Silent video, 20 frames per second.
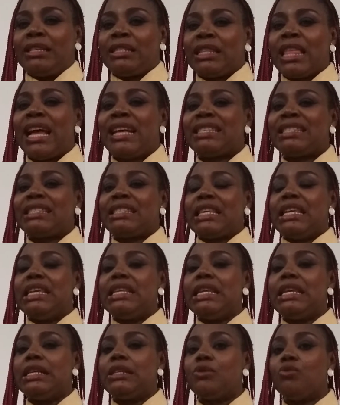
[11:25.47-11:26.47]
start
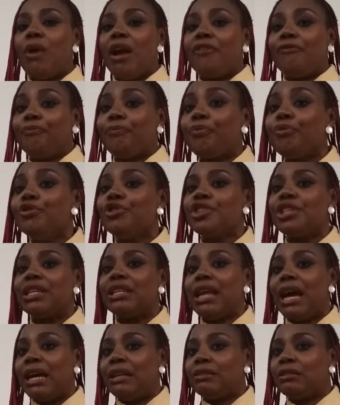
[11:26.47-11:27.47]
seeing his wife
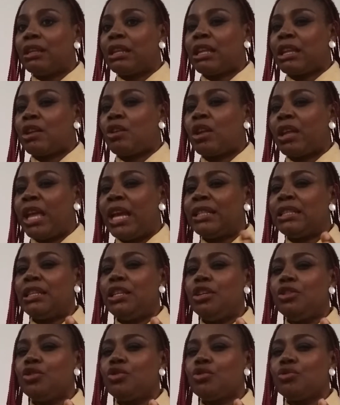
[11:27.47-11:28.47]
pushing and
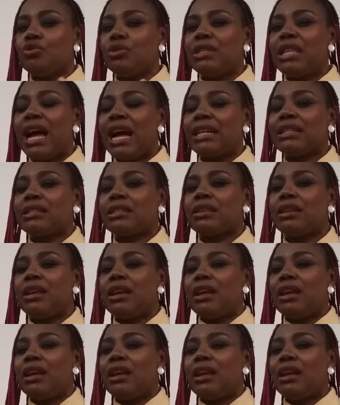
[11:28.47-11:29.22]
getting into that,